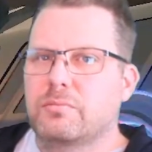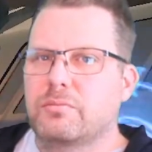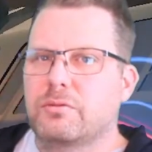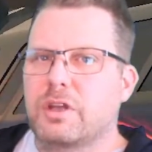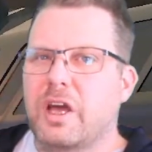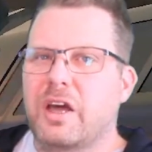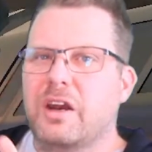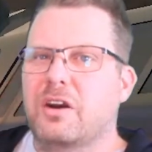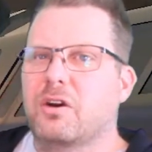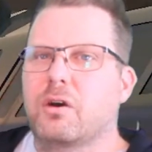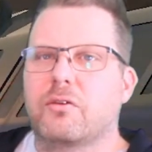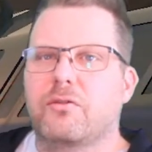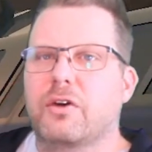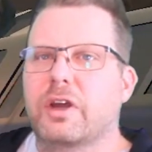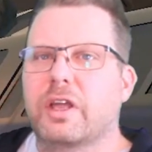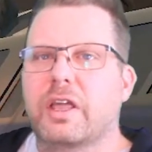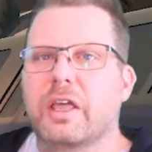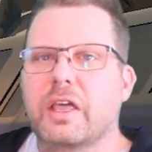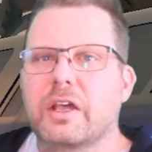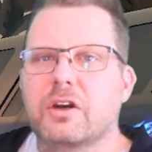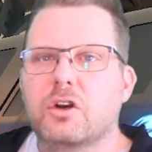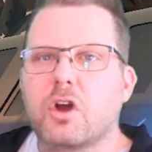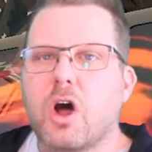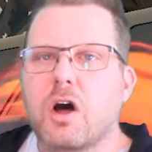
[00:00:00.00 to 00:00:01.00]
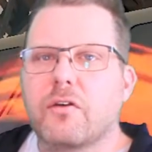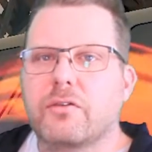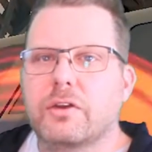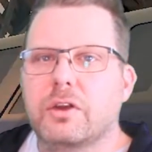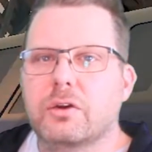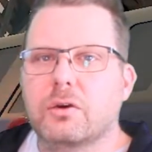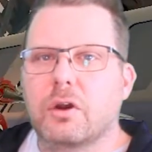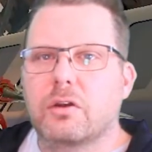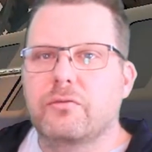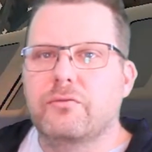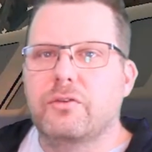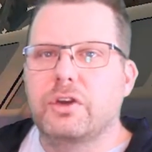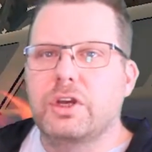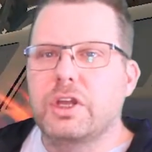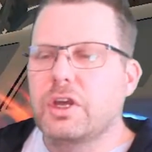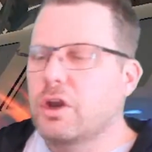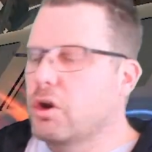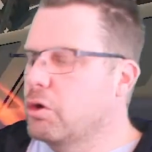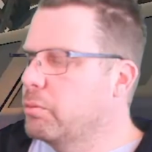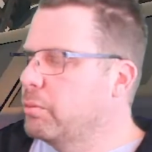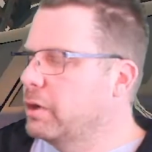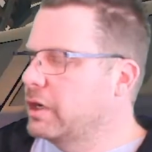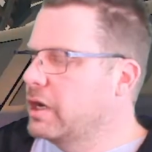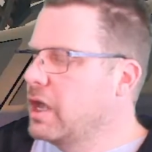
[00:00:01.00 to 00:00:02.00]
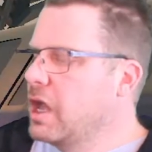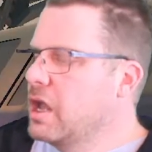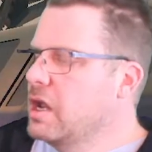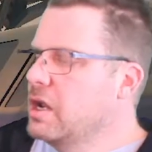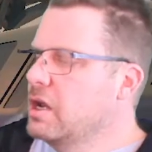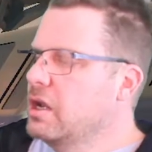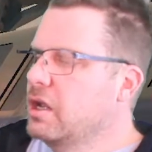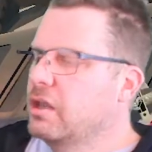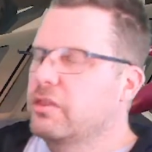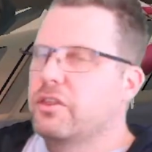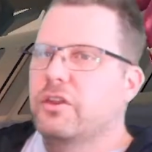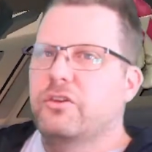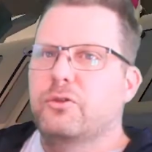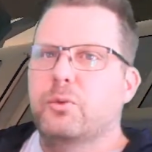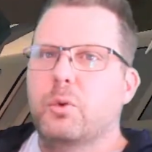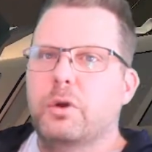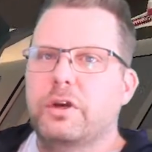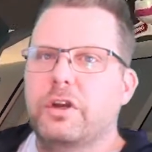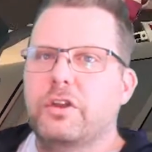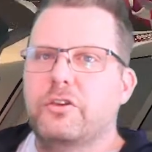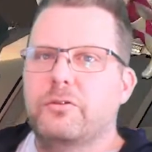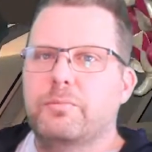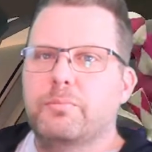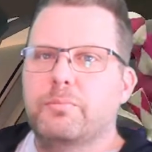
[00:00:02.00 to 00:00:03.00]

I don't know if I can get it off here on video, but this one is